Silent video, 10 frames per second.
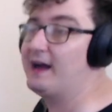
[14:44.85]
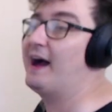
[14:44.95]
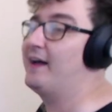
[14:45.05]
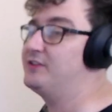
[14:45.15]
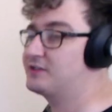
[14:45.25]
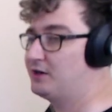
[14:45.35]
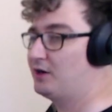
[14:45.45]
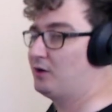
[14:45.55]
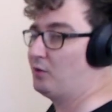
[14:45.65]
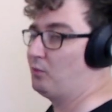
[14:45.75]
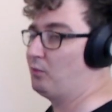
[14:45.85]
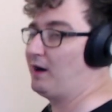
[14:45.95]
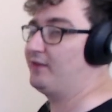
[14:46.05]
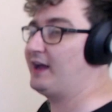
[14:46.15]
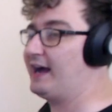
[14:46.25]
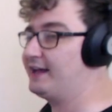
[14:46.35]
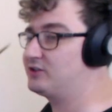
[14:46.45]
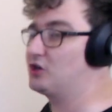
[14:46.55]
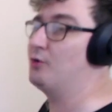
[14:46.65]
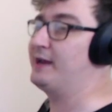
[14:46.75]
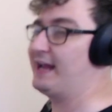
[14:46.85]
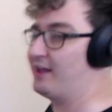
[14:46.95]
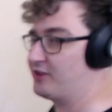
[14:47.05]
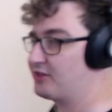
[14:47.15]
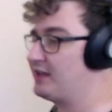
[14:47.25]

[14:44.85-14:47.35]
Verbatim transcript: And one and two and a